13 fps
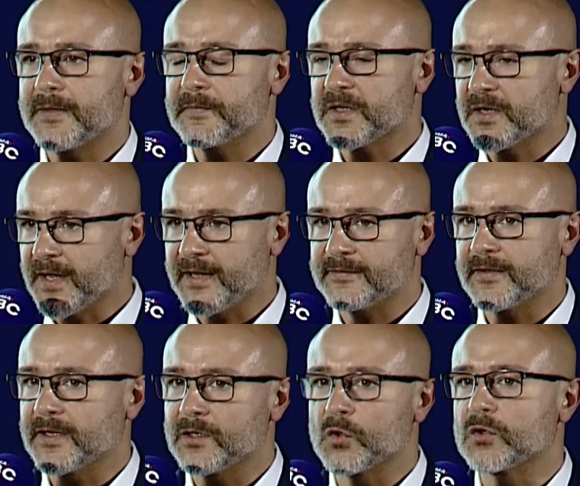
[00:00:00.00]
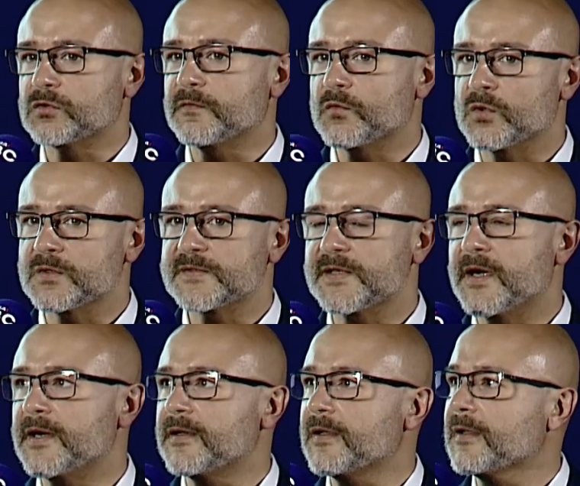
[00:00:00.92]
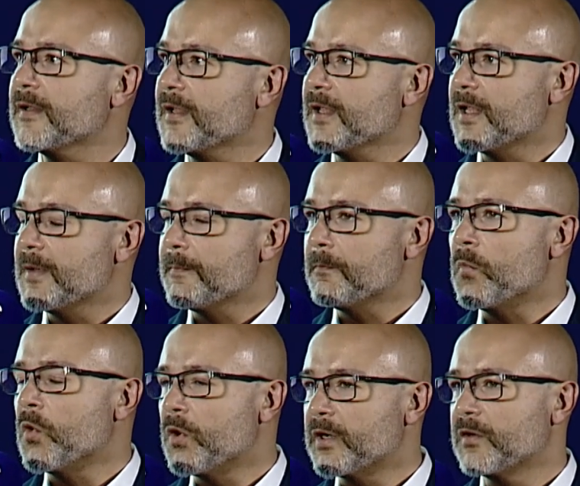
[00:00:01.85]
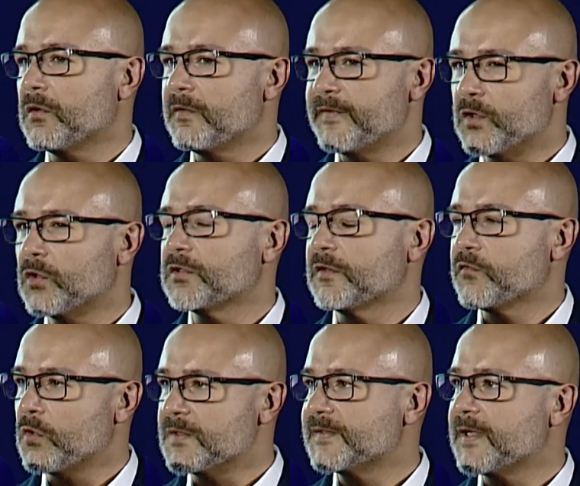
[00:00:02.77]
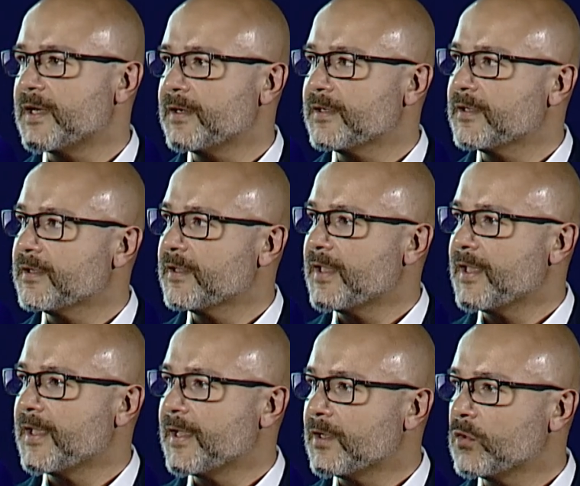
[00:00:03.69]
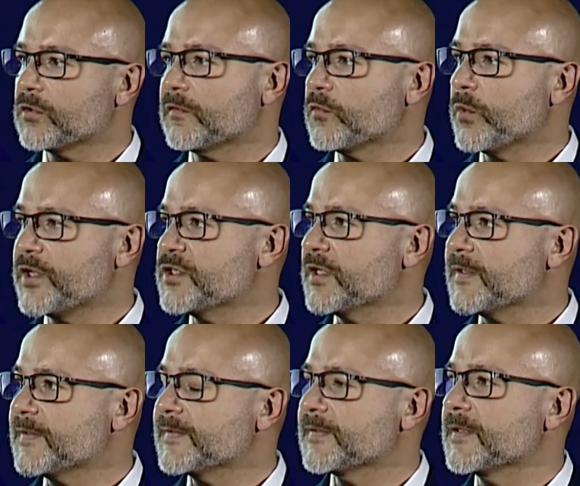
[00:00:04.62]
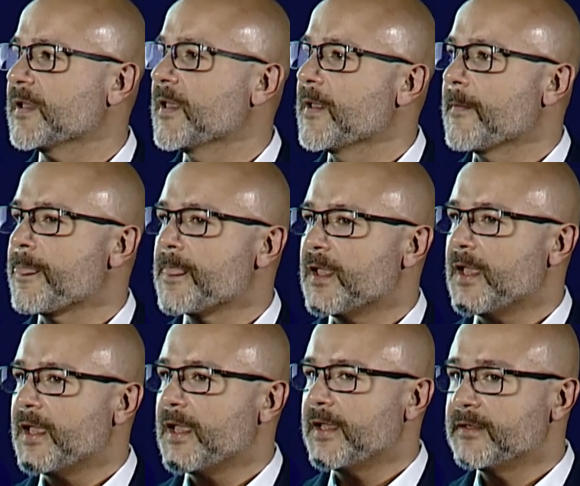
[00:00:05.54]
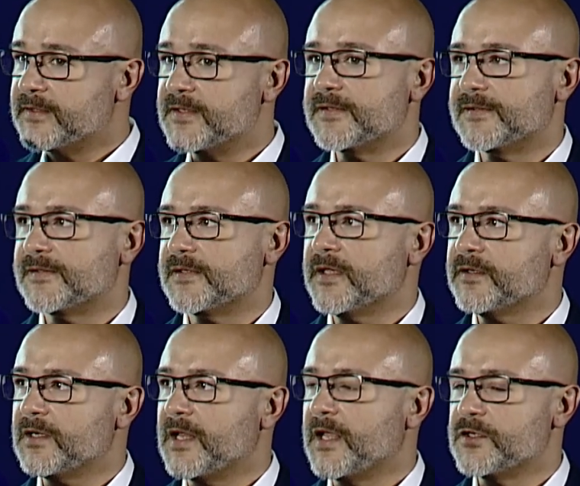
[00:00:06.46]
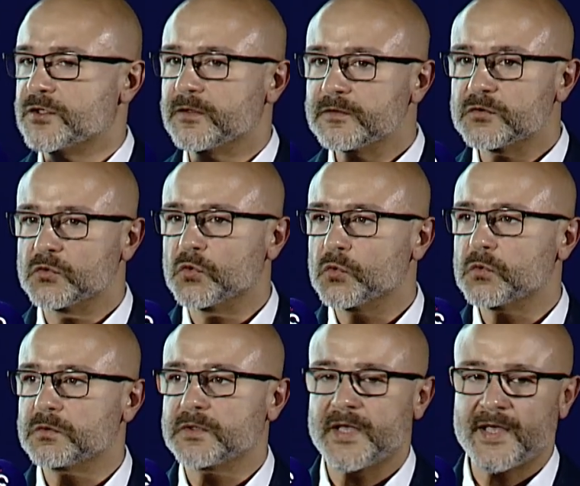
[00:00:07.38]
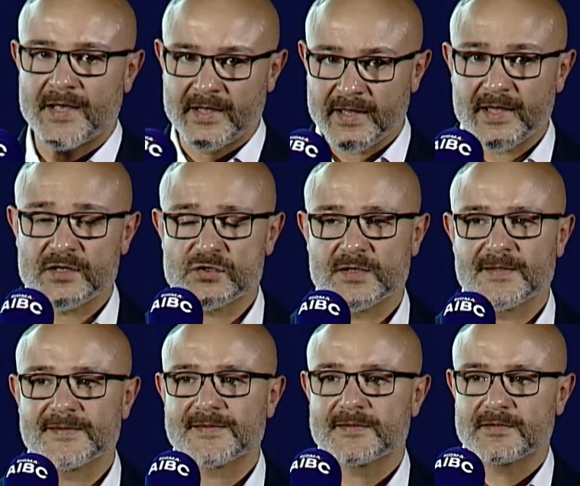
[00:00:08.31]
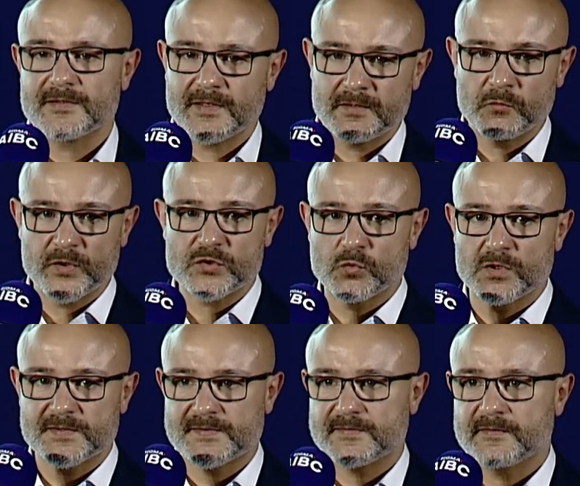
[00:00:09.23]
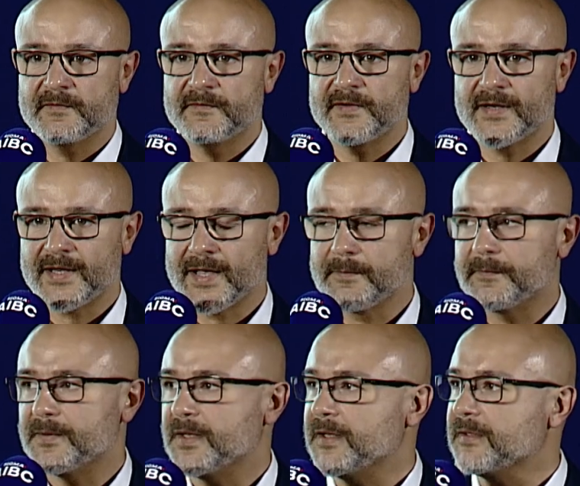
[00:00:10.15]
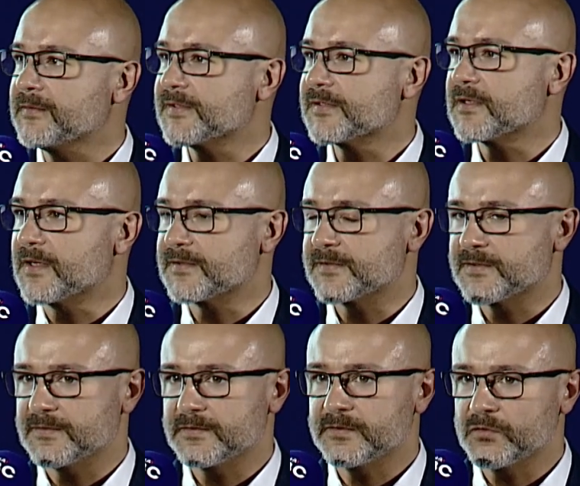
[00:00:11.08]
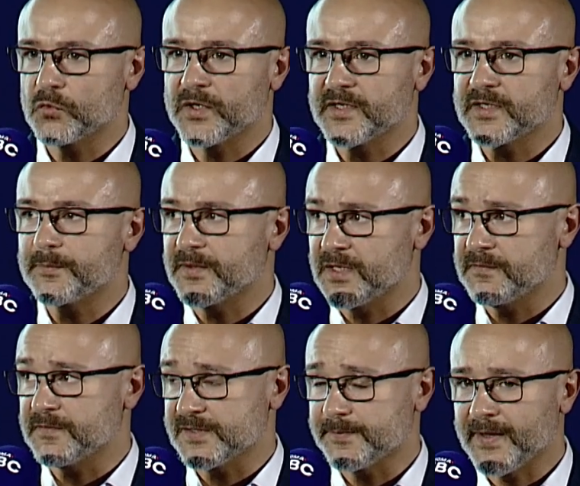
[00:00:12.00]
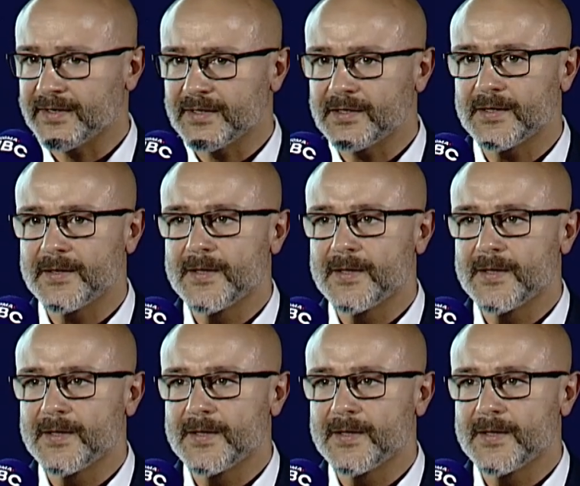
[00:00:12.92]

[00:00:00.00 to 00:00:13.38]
creating a lot of concern, more of a lot of concern, a lot of questions, it is in relation to AI agents, which was very amply discussed during the previous panel,